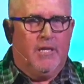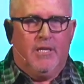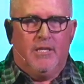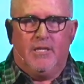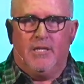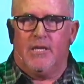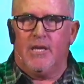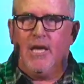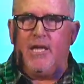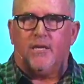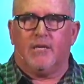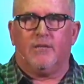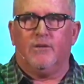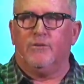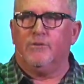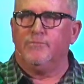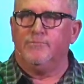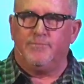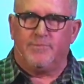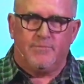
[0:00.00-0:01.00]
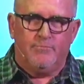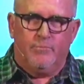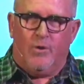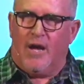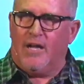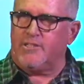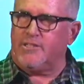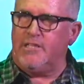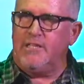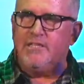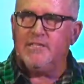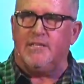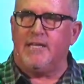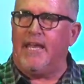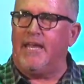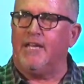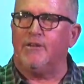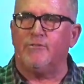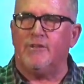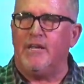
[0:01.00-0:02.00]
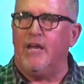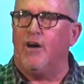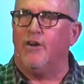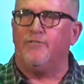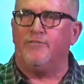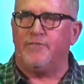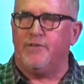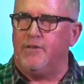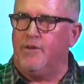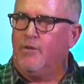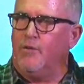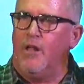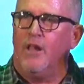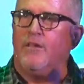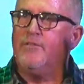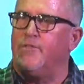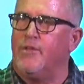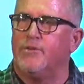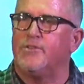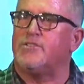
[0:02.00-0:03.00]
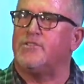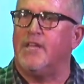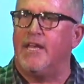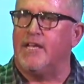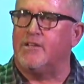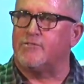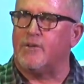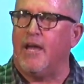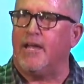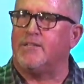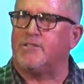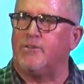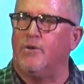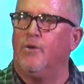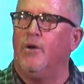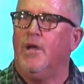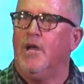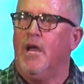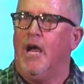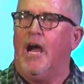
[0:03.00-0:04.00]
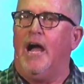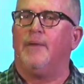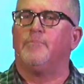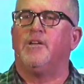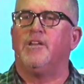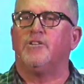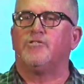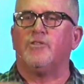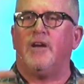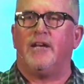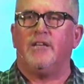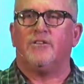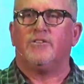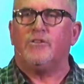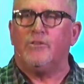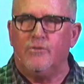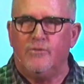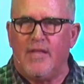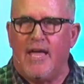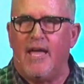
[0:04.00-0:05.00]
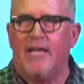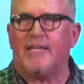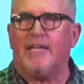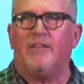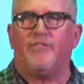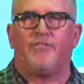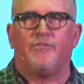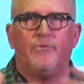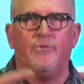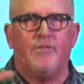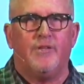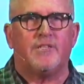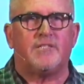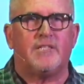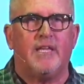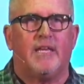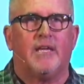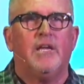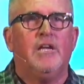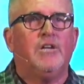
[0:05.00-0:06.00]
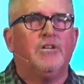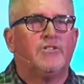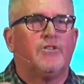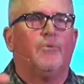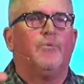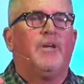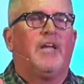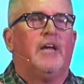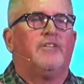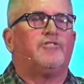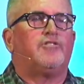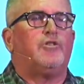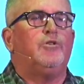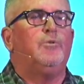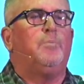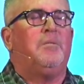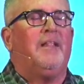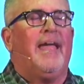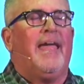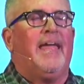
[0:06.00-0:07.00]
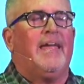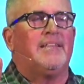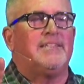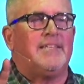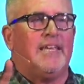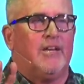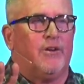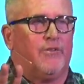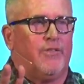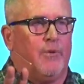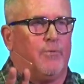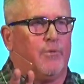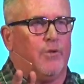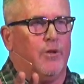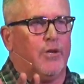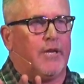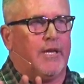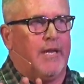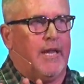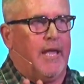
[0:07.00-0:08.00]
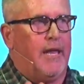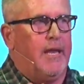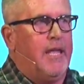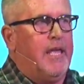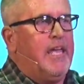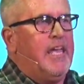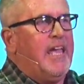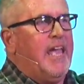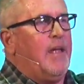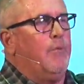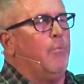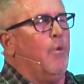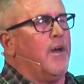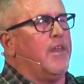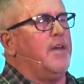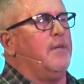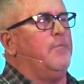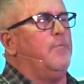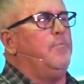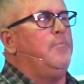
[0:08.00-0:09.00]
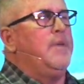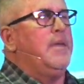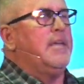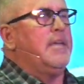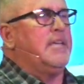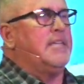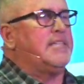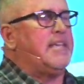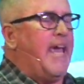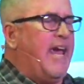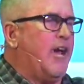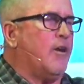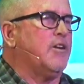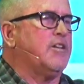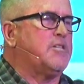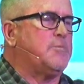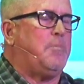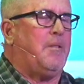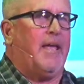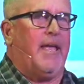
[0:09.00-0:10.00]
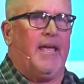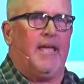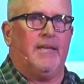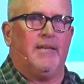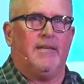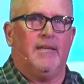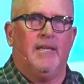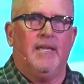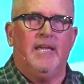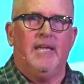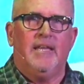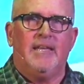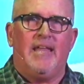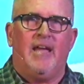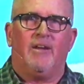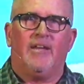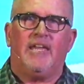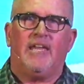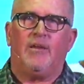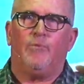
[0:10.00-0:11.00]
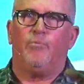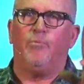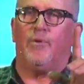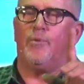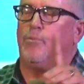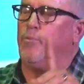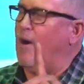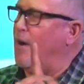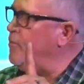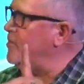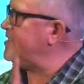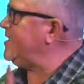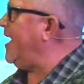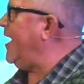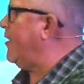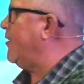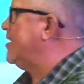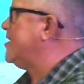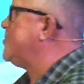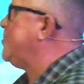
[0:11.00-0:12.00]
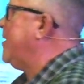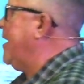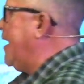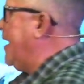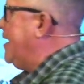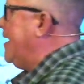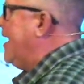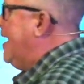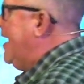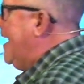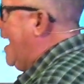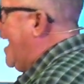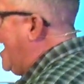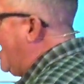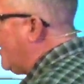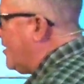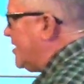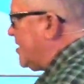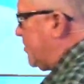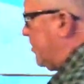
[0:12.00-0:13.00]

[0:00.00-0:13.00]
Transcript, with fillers: you got to go watch He's an Angry Elf, you know, all of those things, right? So I'm going to try to do that, get through this thing. So we got two plans here that we're looking at. And one of them is Herod's plan. Now, what was Herod's plan? Herod's